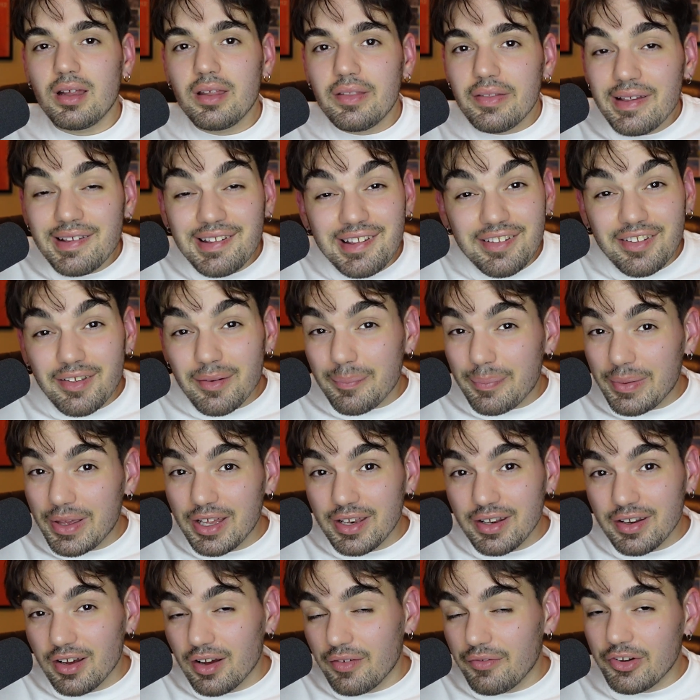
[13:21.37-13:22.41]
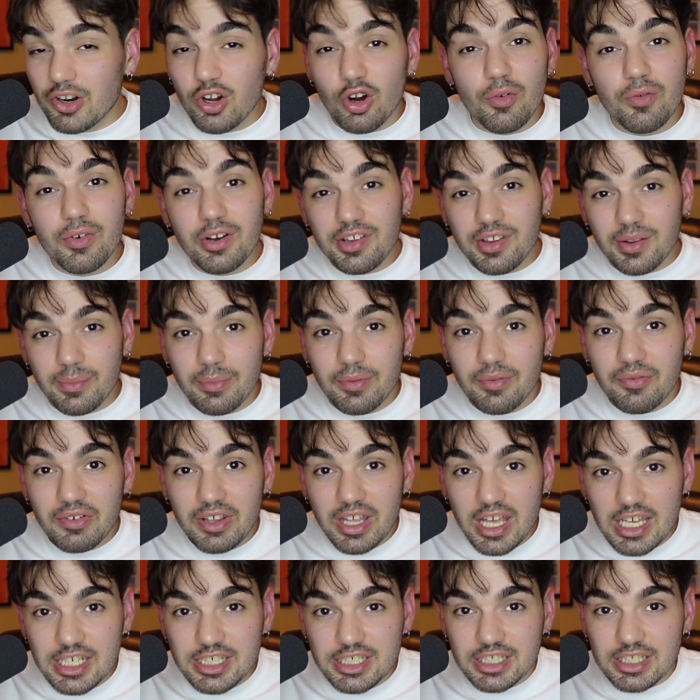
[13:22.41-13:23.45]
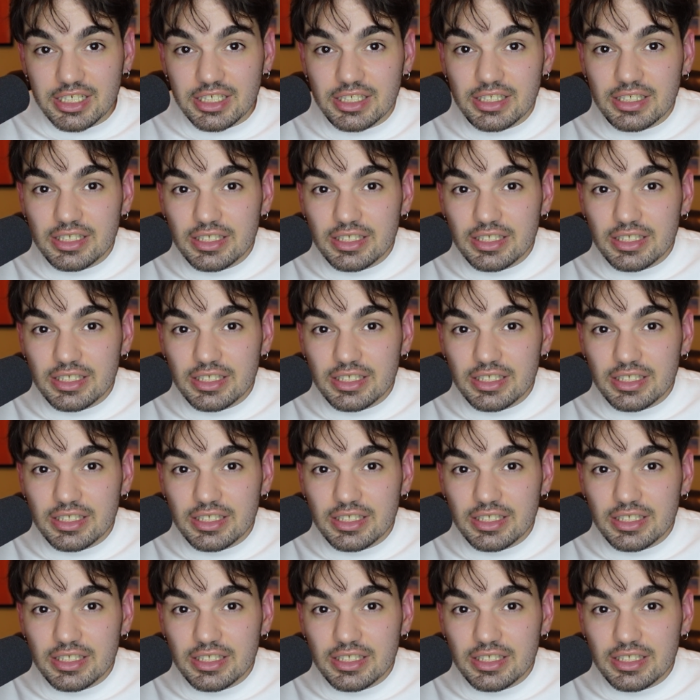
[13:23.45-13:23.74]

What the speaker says: This is a bit of an oversimplification,